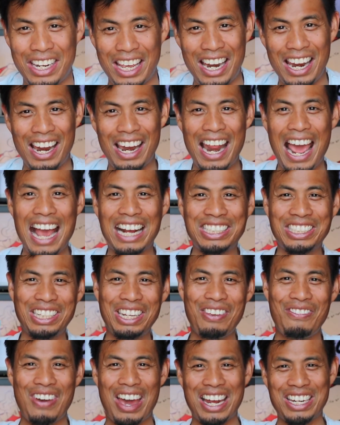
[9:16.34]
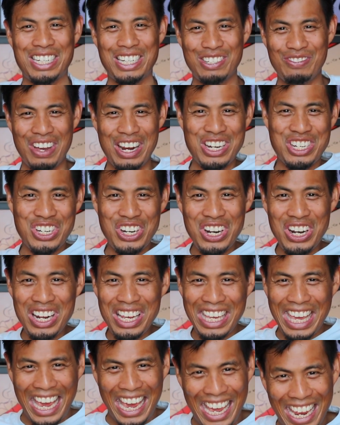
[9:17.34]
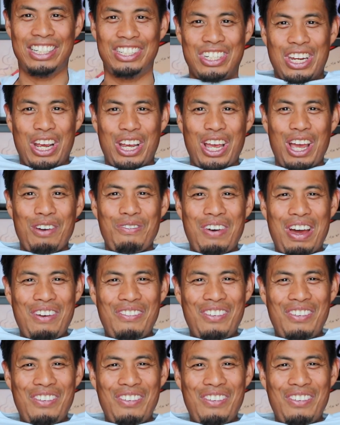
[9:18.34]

And it actually matches my shirt again. Check out my